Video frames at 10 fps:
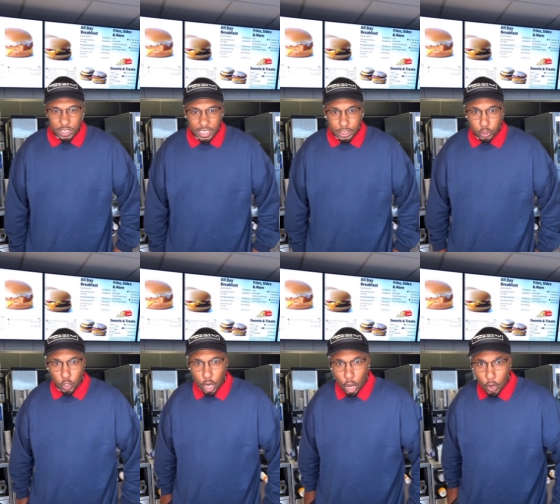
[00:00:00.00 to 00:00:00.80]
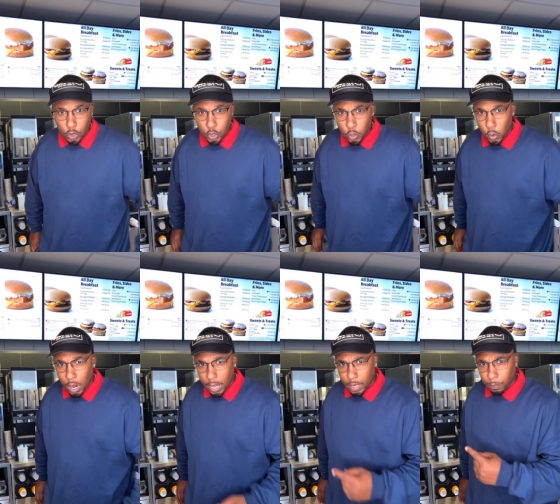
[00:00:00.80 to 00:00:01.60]
would you like to try our
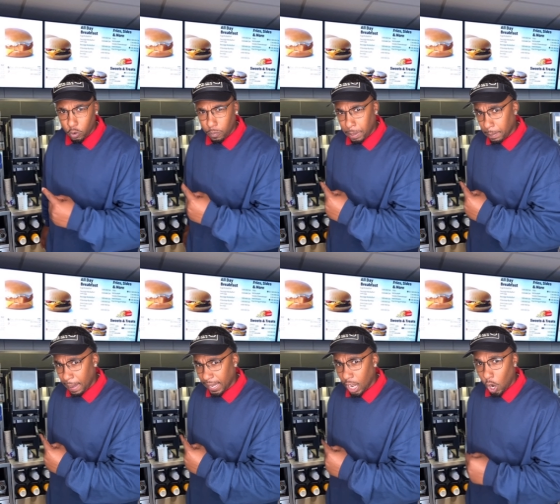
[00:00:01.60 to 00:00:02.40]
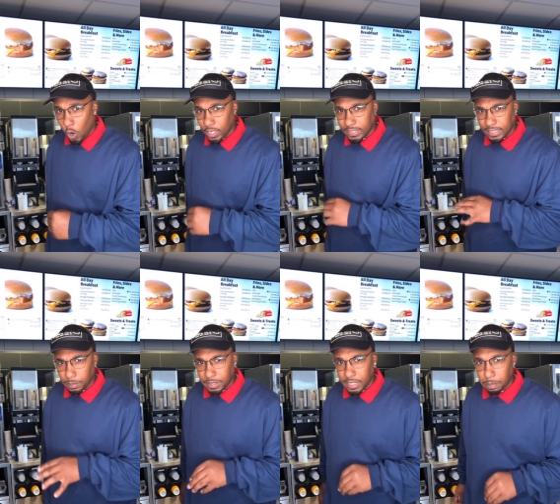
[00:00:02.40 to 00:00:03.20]
new and approved Big Mac on a
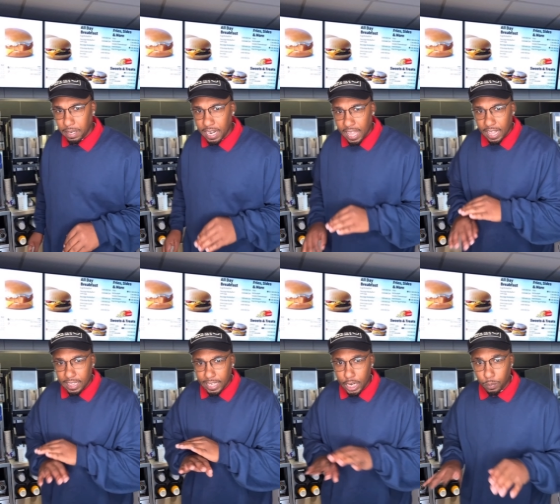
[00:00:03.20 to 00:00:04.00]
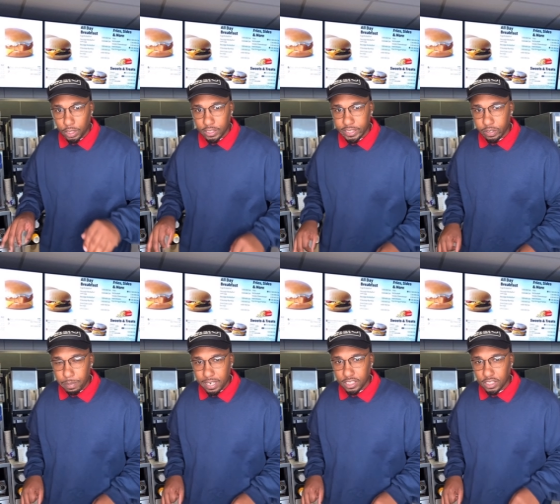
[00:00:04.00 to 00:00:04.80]
sesame seed bun, layered with our
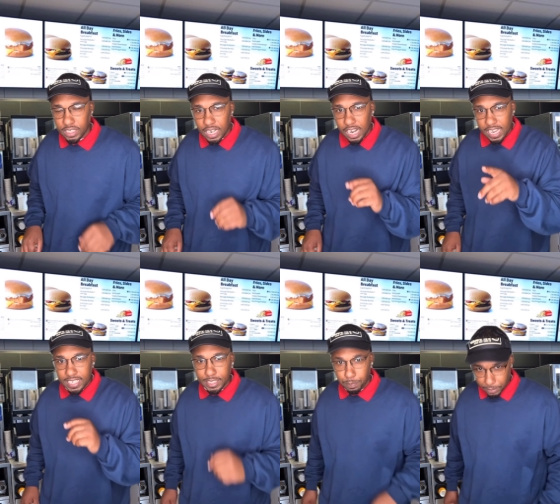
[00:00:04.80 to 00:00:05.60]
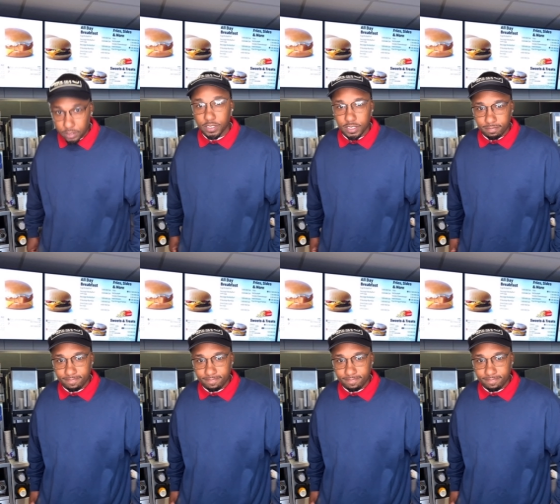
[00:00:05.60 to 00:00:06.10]
secret mac sauce, onions, and pickles?